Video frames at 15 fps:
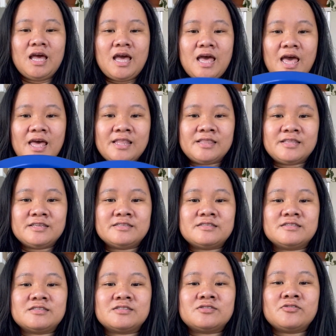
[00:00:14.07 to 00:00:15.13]
And this
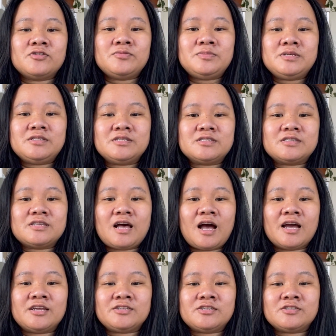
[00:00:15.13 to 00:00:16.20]
is soybeans
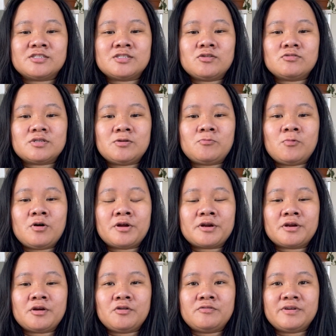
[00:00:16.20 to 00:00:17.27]
I just soaked in water
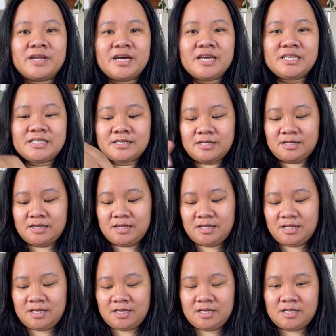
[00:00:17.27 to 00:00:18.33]
overnight.
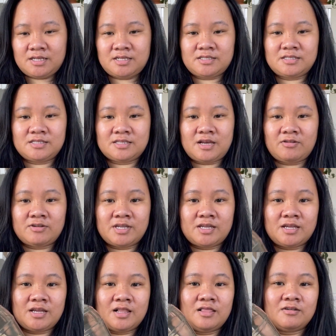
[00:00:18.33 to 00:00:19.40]
This is how
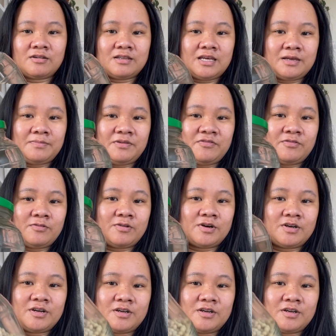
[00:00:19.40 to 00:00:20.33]
they looked like before.